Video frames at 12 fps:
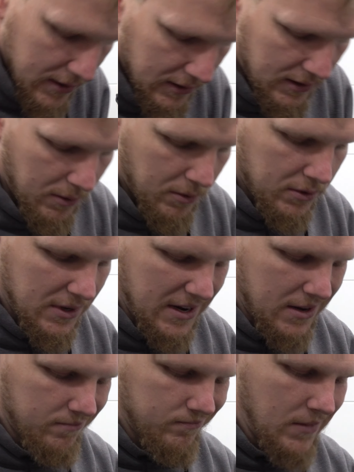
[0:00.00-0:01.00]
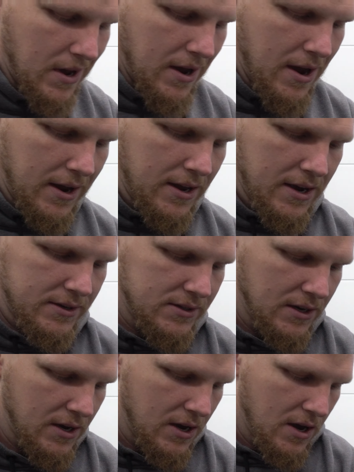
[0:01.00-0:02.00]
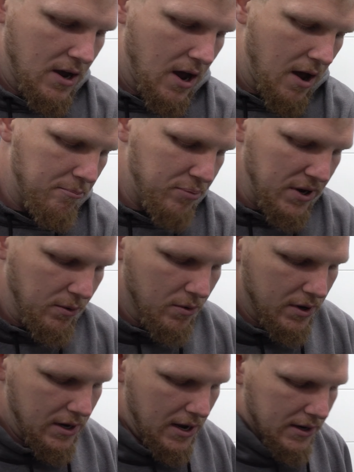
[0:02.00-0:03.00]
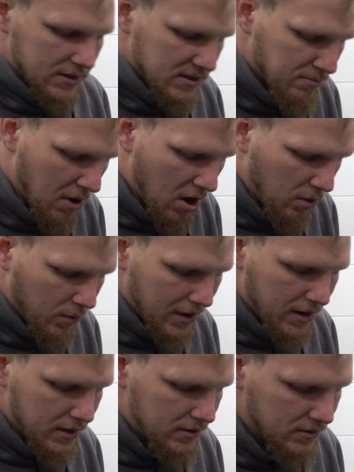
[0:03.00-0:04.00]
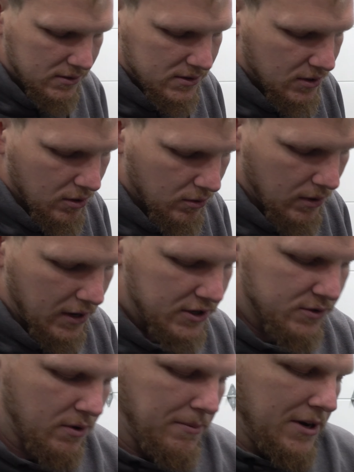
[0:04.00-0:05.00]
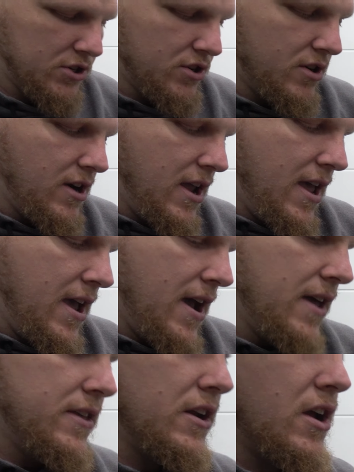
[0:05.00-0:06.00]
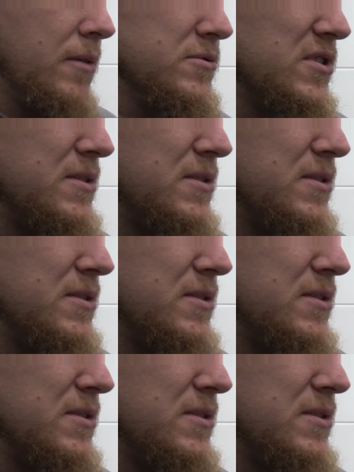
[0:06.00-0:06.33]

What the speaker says: that they were like, I guess, a big one and a small one. So I just want to make sure. And then it comes with